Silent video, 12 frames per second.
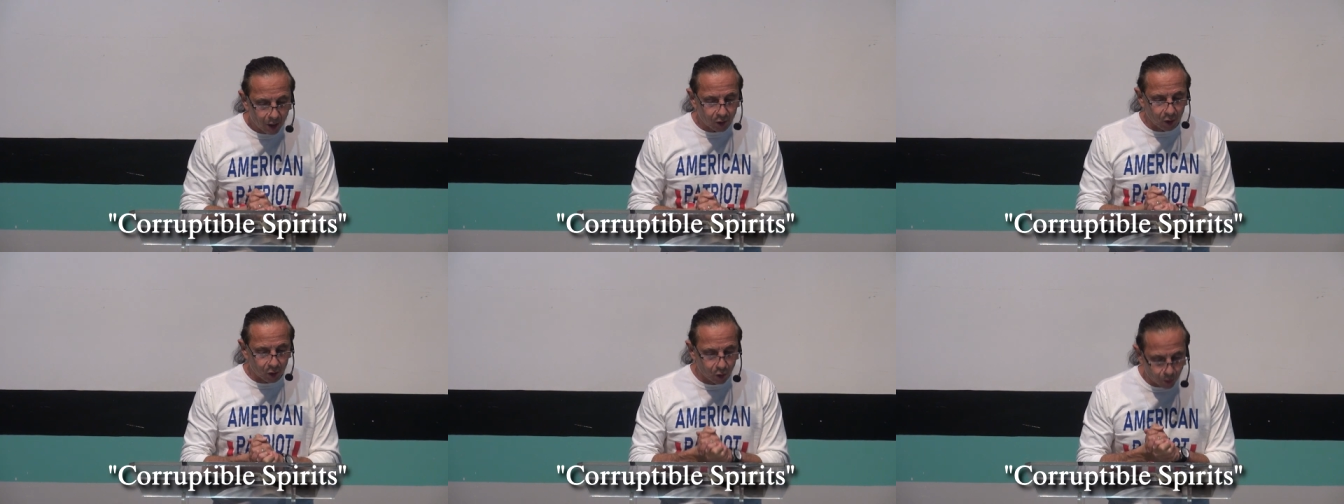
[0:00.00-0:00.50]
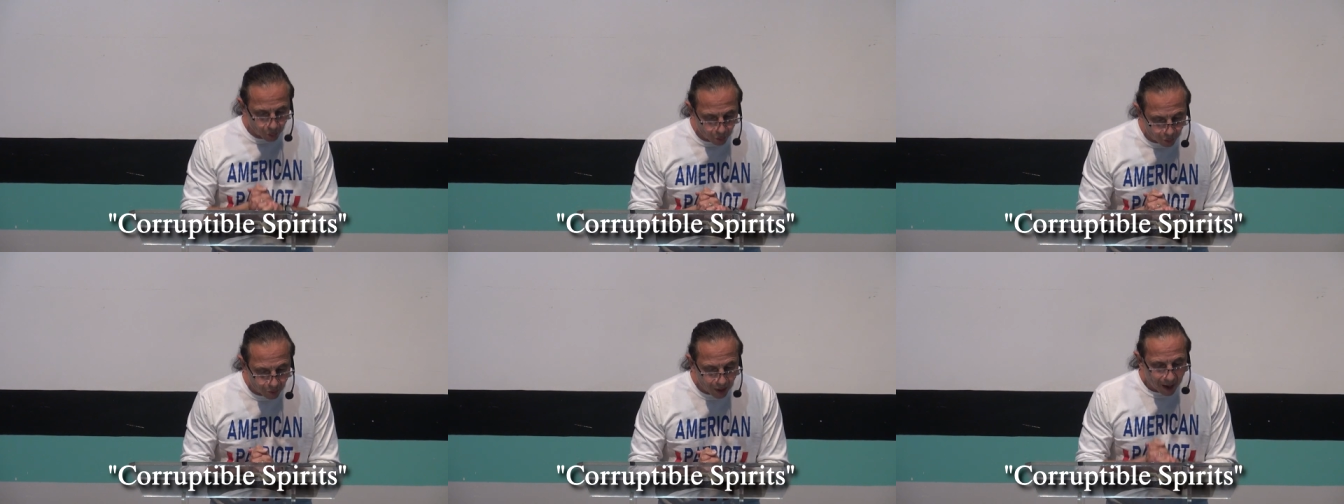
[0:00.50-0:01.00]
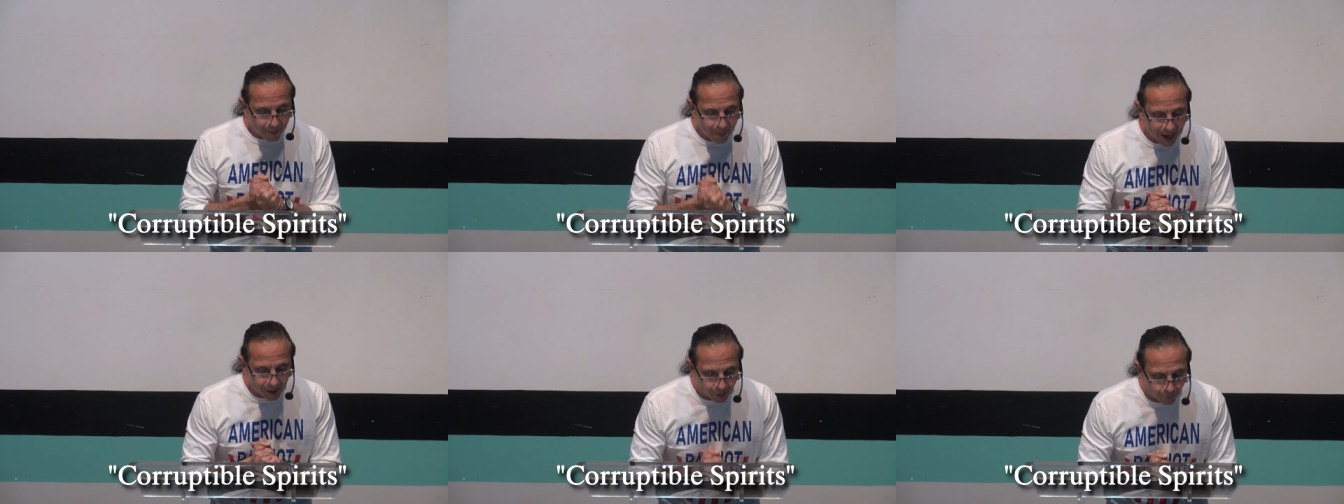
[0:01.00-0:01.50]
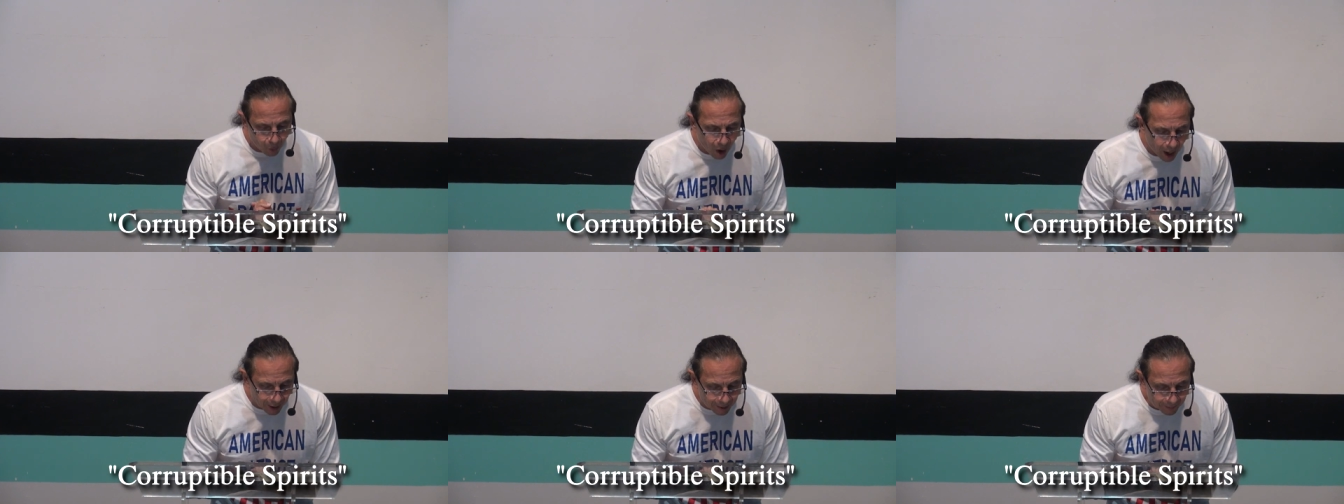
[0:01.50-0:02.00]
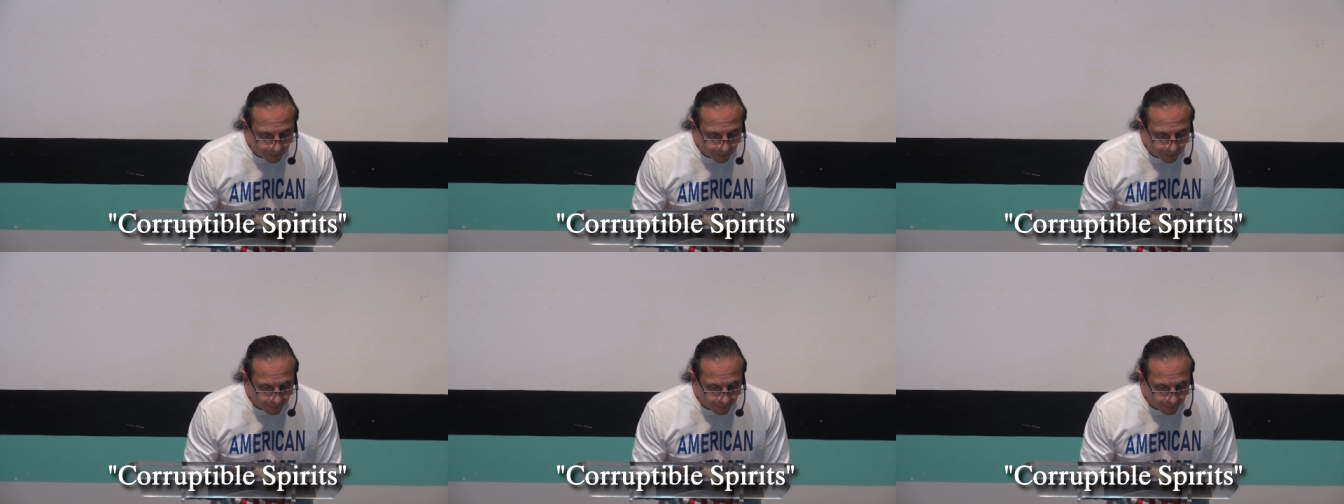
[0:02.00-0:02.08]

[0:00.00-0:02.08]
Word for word: The truth, men of what?